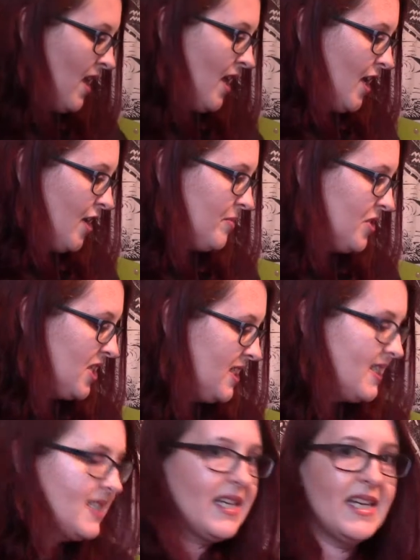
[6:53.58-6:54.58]
Oh,
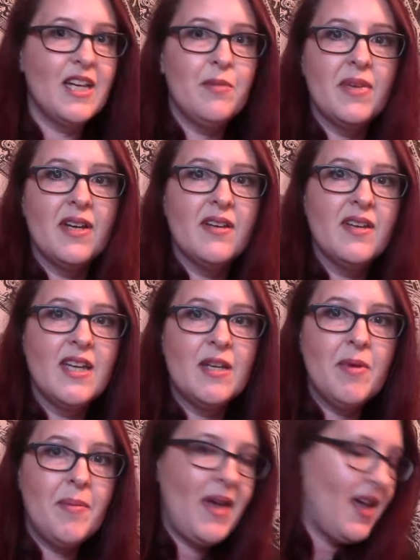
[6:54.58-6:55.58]
Jesus, getting in my
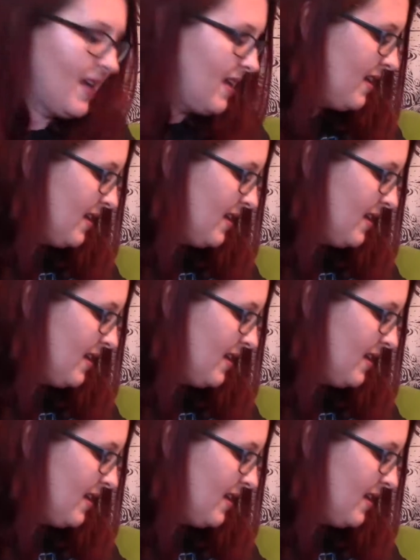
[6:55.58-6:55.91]
bag.